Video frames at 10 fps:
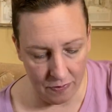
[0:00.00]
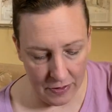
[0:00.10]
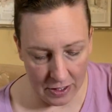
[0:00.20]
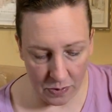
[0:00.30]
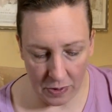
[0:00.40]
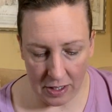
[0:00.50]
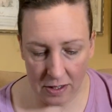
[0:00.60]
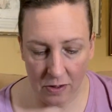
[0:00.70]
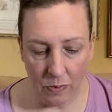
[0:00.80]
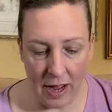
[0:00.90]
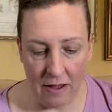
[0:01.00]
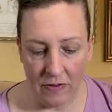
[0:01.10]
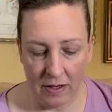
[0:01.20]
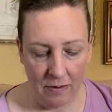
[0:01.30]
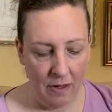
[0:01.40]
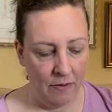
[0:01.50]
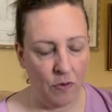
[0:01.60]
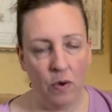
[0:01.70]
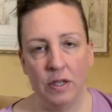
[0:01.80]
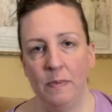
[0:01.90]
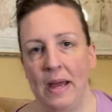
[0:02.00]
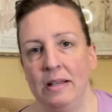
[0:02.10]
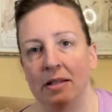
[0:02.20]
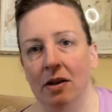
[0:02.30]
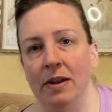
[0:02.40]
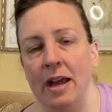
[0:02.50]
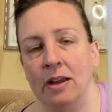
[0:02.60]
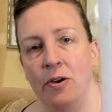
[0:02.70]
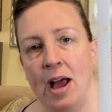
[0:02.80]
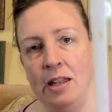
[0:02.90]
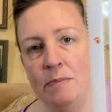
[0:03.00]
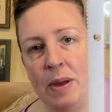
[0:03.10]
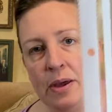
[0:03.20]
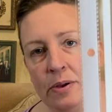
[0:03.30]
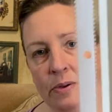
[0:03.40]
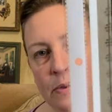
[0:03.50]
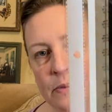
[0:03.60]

This one is The Raven, of course, based on Edgar Allan Poe.